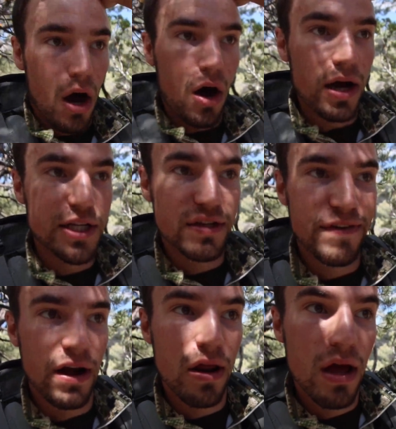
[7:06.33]
Oh, I just
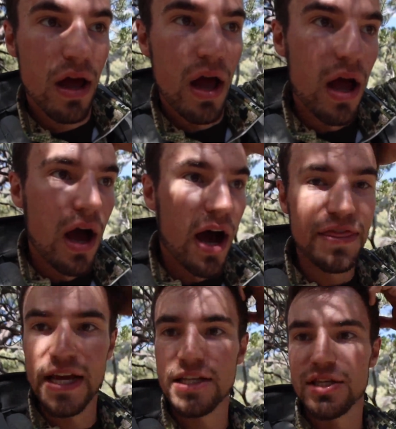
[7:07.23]
found, I
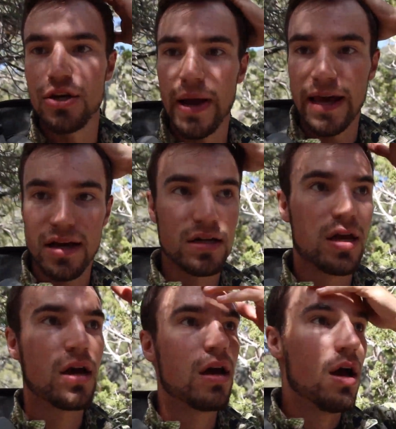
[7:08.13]
think it's 2 antlers.
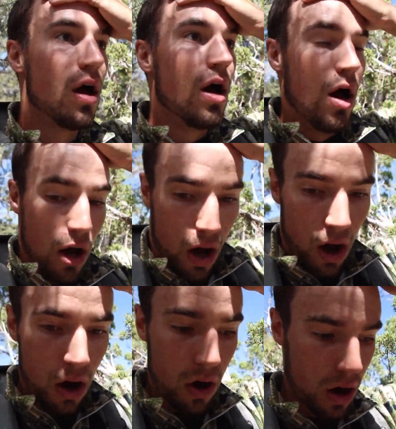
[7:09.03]

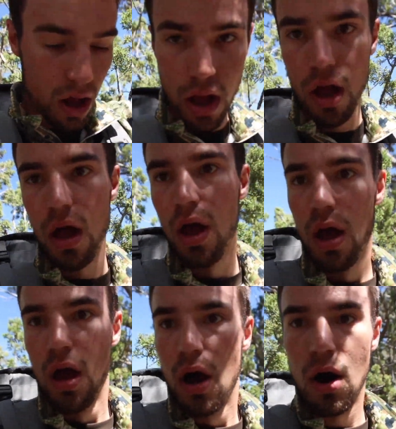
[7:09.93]
Oh
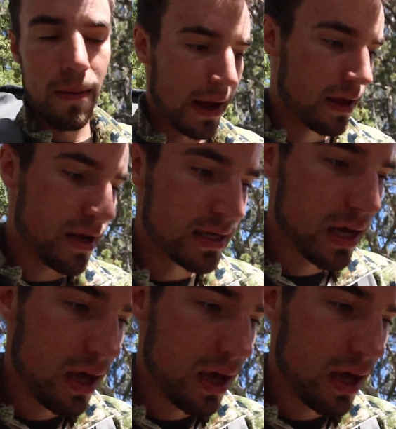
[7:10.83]
my goodness.